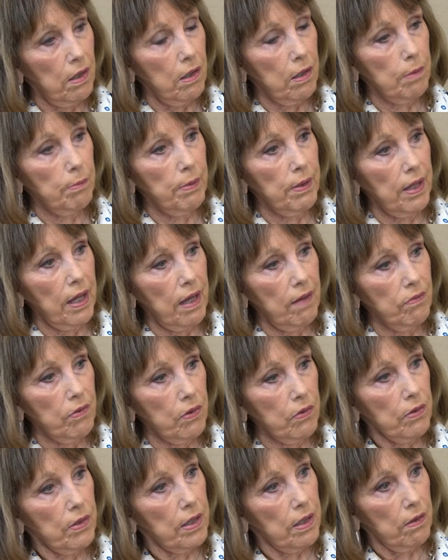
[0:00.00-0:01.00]
for
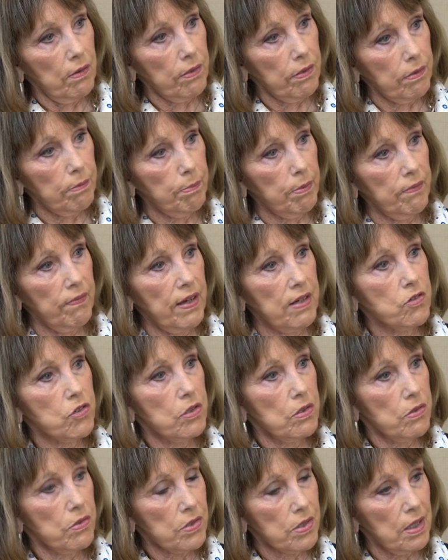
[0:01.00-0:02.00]
behavioral health
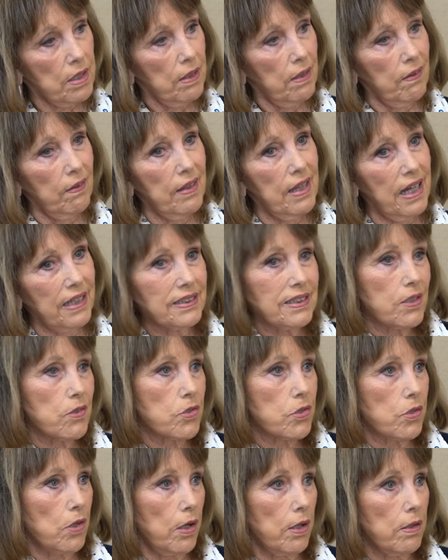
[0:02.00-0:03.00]
professionals. That's a
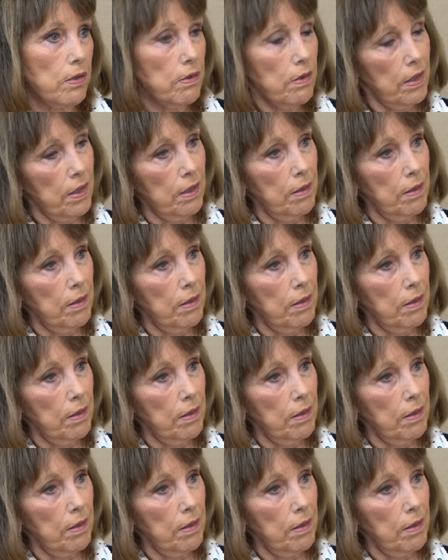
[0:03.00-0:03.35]
start.